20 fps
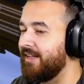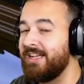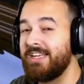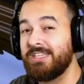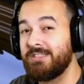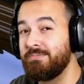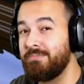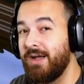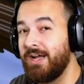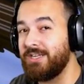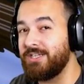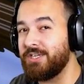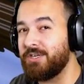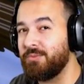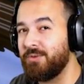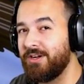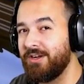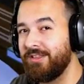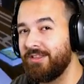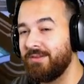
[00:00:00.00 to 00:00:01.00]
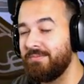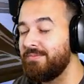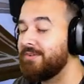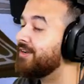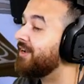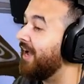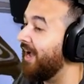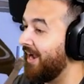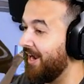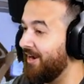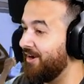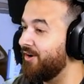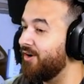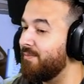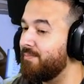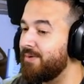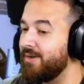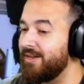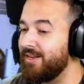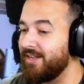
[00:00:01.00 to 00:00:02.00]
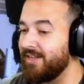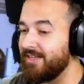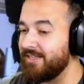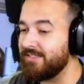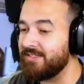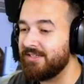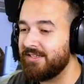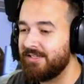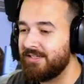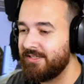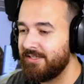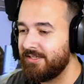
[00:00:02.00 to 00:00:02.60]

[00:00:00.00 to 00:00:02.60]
Is magic one of them? I hope it is.